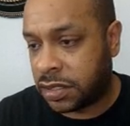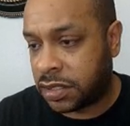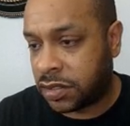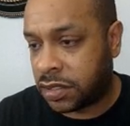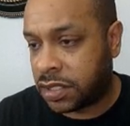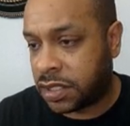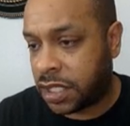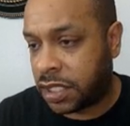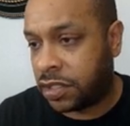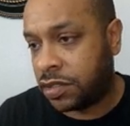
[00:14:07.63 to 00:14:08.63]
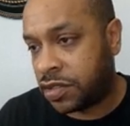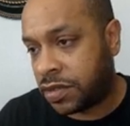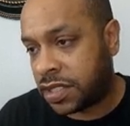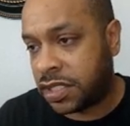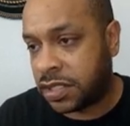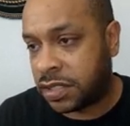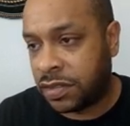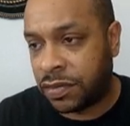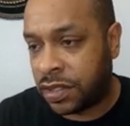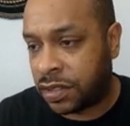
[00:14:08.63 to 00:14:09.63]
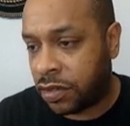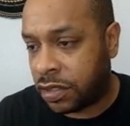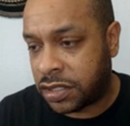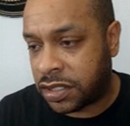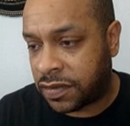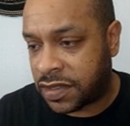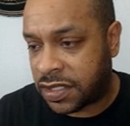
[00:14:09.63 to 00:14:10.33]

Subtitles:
Then it's going to say, do you trust this? You can read all this stuff.